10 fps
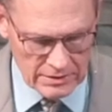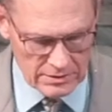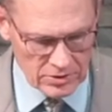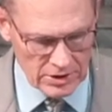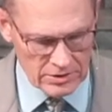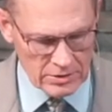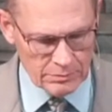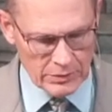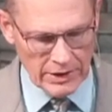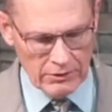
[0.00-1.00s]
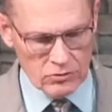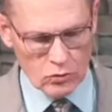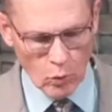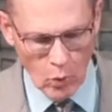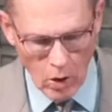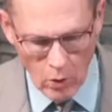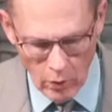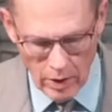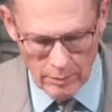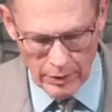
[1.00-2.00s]
Jesus pronounced woe
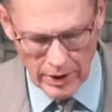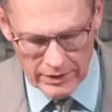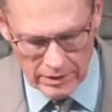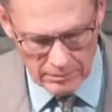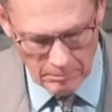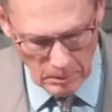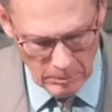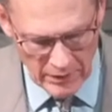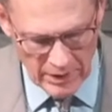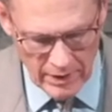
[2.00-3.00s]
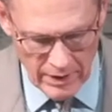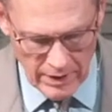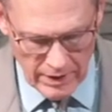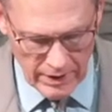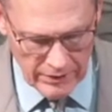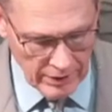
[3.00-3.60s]
upon them. Uh, they